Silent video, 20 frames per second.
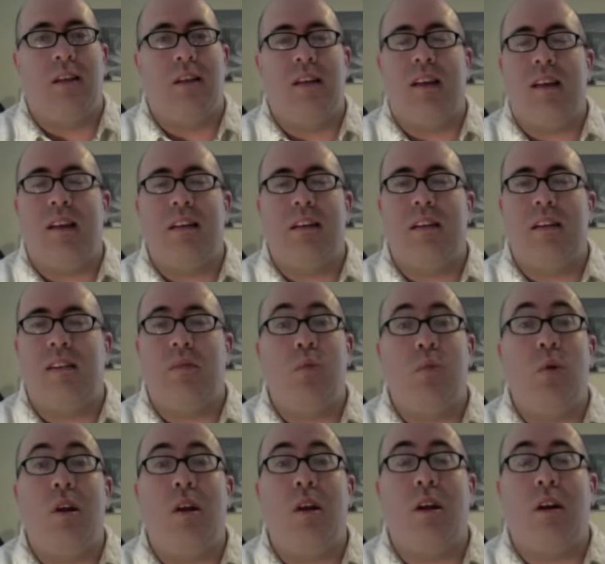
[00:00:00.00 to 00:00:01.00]
that
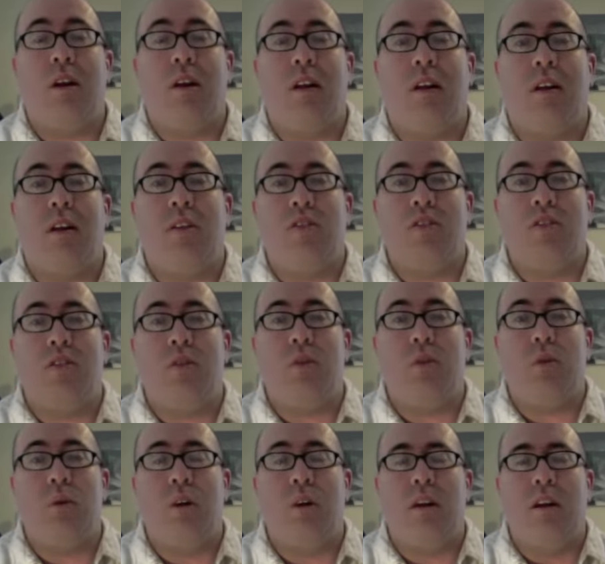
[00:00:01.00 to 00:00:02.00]
we are here
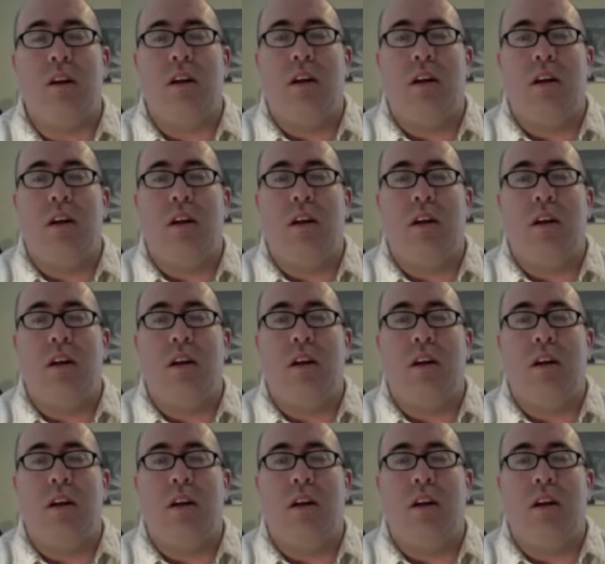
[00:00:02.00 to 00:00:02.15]
to